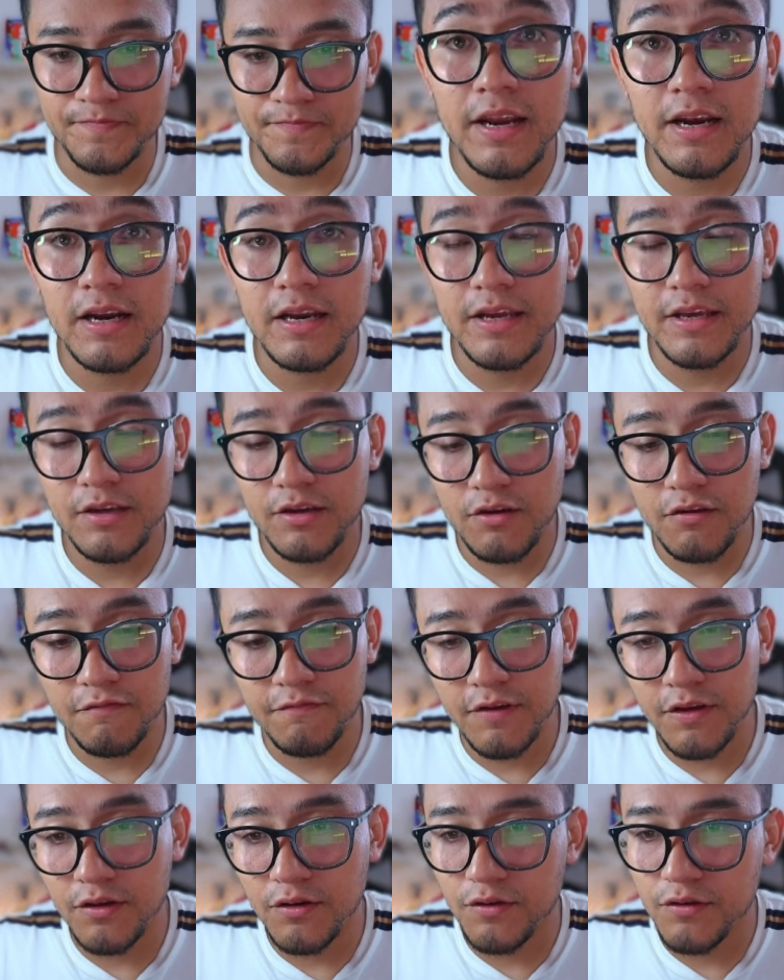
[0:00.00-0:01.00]
Finally, it
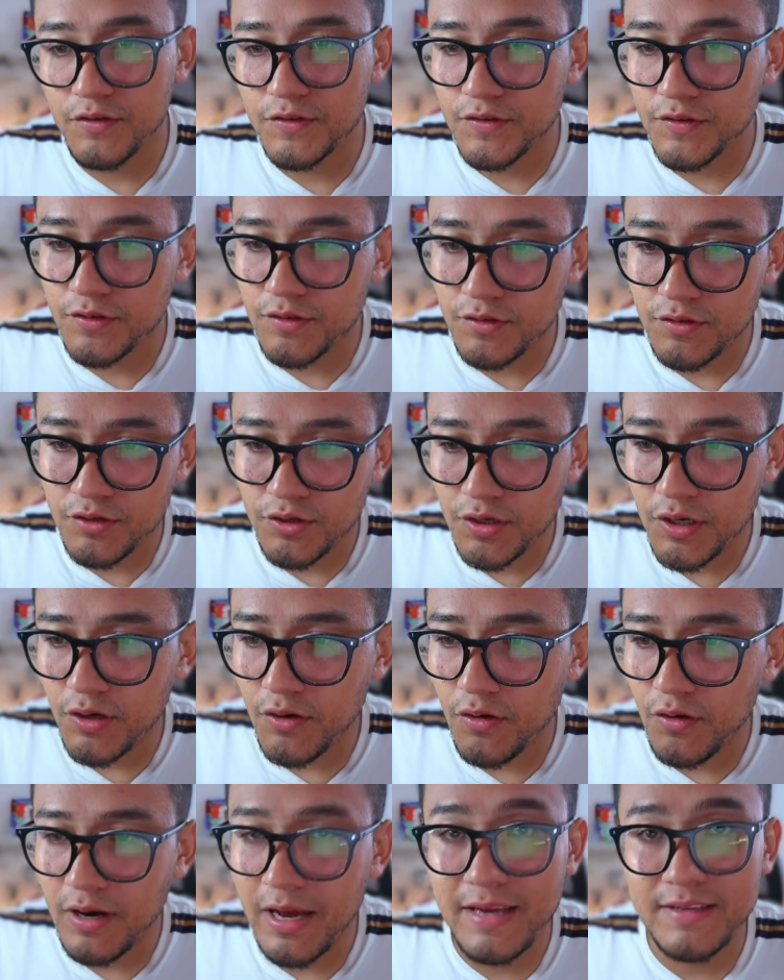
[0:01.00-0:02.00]
configures
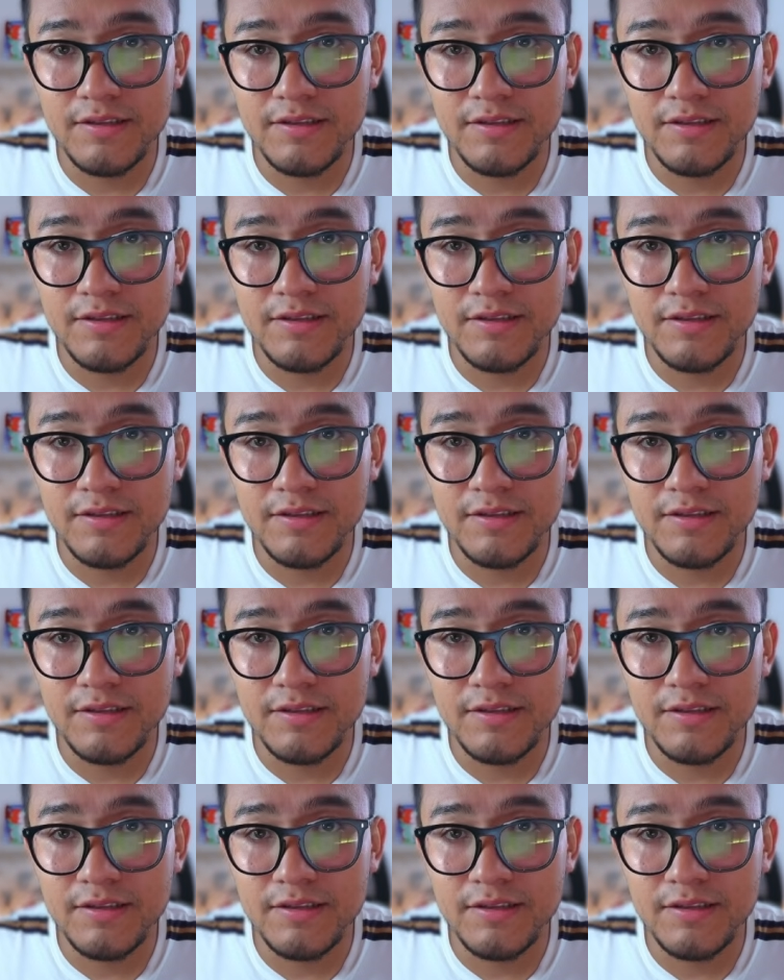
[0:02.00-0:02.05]
Unicorn